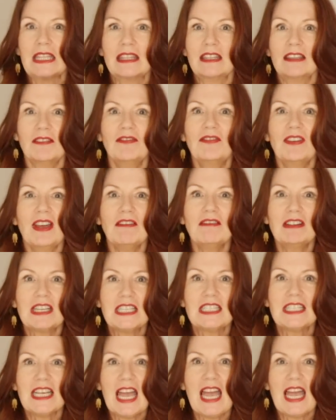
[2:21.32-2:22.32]
the
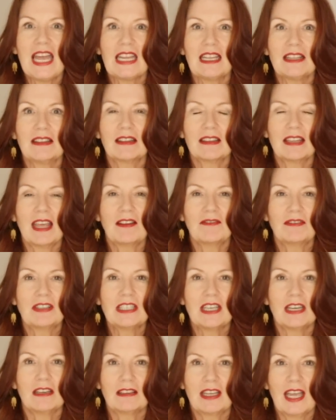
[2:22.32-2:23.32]
very day that that
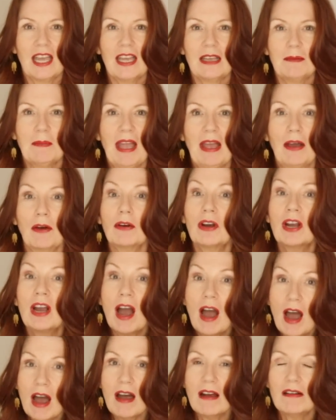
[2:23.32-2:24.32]
video came out,
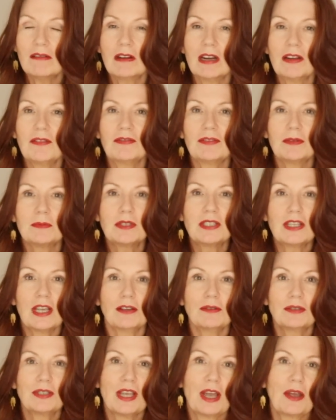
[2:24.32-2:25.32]
Cara from
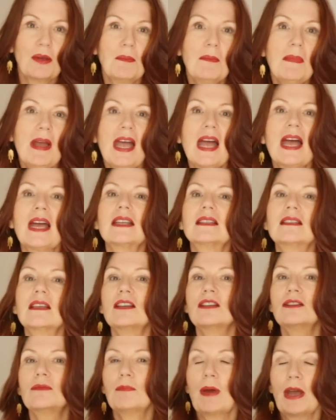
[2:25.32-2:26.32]
So So Mad
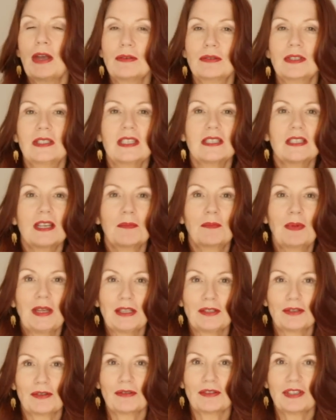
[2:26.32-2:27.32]
had posted a
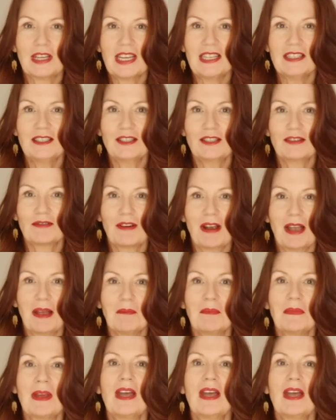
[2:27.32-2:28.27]
picture on Instagram